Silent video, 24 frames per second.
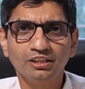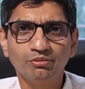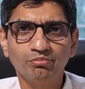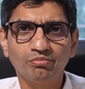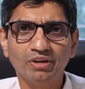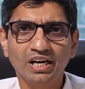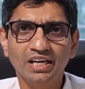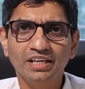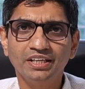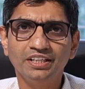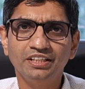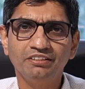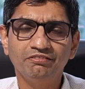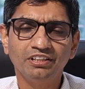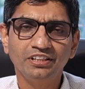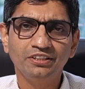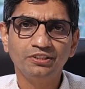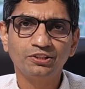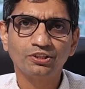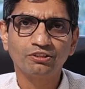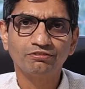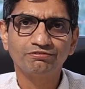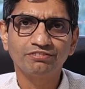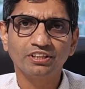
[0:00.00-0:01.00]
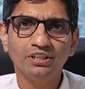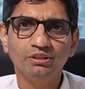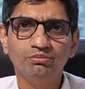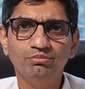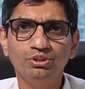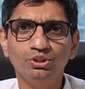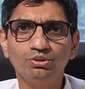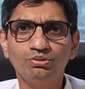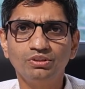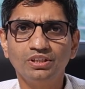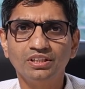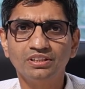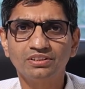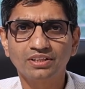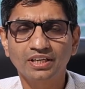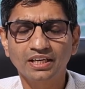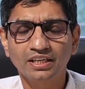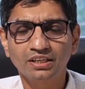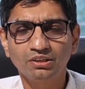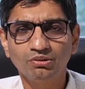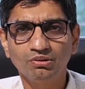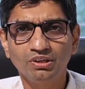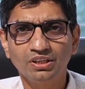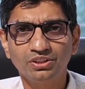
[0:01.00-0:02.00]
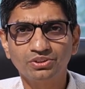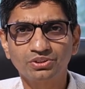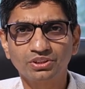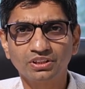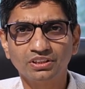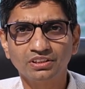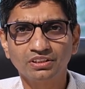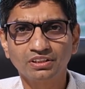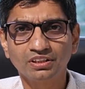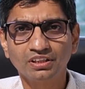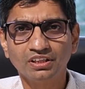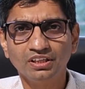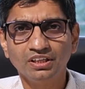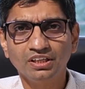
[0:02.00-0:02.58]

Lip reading: by an event of immune dysregulation,